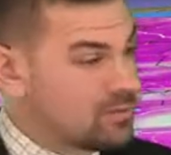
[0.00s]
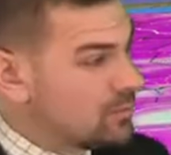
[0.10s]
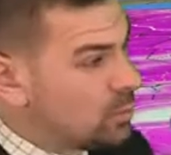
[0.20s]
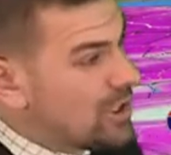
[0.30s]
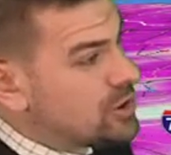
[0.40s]

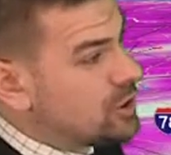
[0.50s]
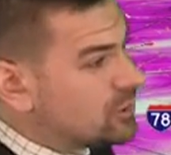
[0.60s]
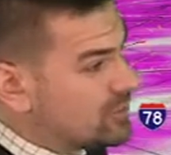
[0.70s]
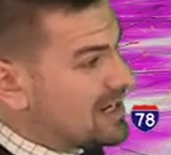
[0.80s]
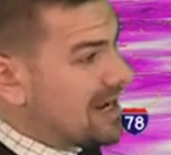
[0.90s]
Wind
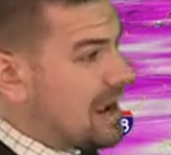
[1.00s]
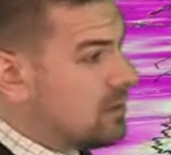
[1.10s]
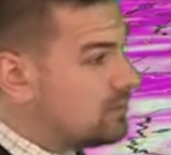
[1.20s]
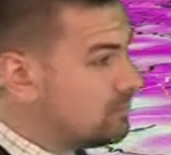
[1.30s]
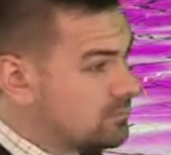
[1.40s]
chills right
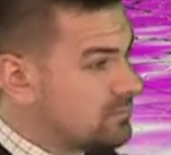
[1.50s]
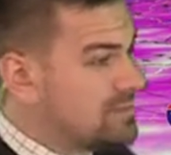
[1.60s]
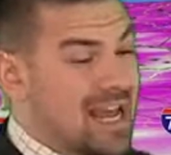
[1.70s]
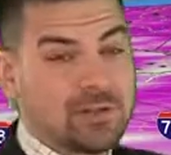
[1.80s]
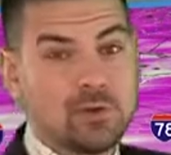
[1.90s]
now,
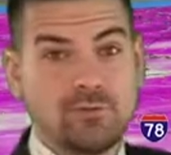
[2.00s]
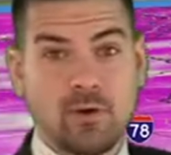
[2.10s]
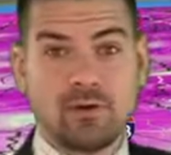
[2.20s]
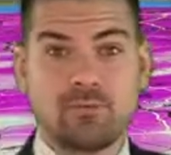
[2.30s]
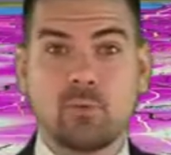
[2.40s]
not too
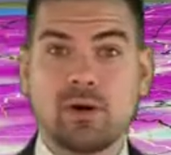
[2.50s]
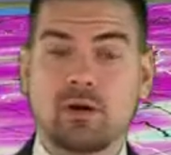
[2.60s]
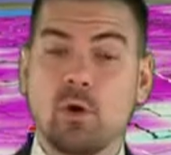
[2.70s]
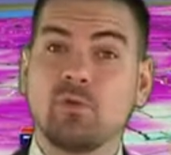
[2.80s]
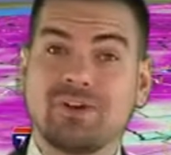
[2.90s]
far from where
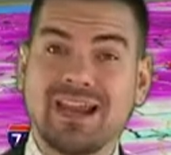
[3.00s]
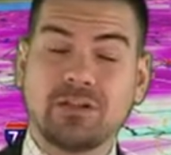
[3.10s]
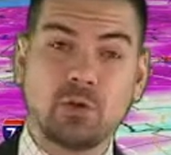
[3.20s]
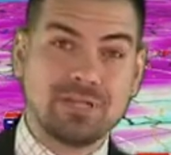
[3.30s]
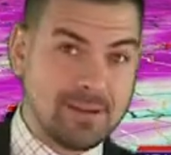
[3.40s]
our overnight
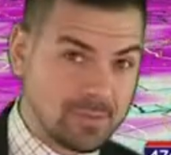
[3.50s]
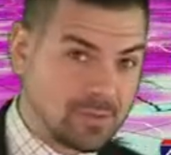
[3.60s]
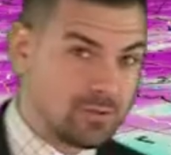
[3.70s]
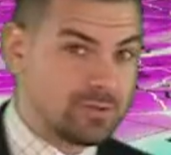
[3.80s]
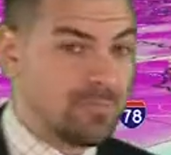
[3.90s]
low
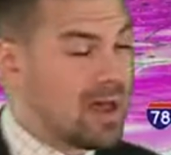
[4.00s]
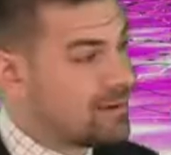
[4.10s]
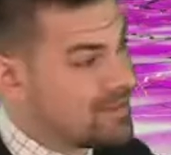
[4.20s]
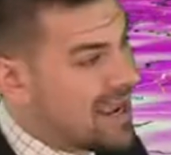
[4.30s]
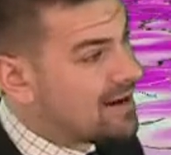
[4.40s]
temperatures
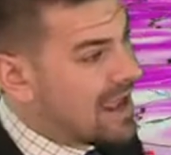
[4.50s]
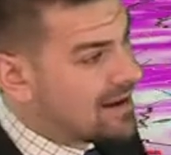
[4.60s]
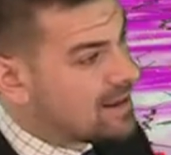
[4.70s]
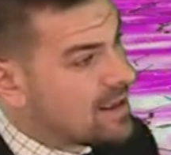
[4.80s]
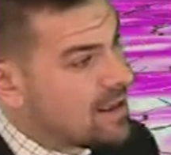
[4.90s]
bottomed out
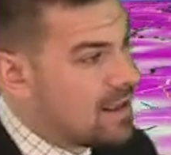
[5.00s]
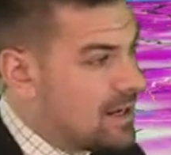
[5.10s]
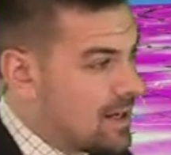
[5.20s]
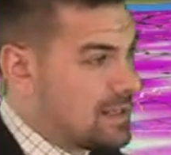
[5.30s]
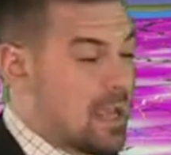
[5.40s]
at
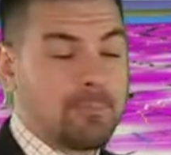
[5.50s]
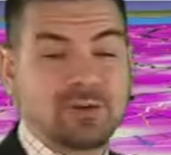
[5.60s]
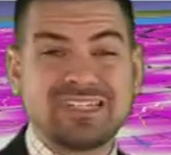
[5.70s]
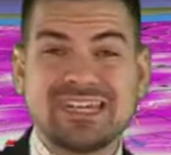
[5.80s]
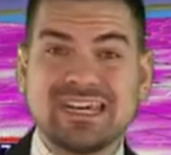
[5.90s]
in the upper
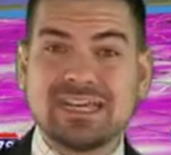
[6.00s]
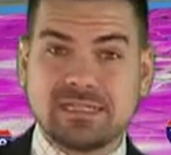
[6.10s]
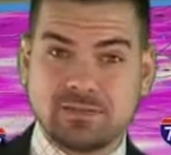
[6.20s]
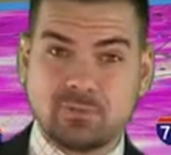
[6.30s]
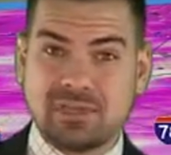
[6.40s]

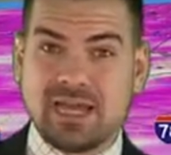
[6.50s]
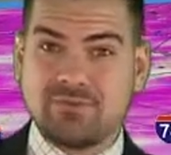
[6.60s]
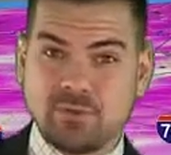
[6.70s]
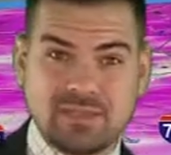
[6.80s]
teens for a lot of you.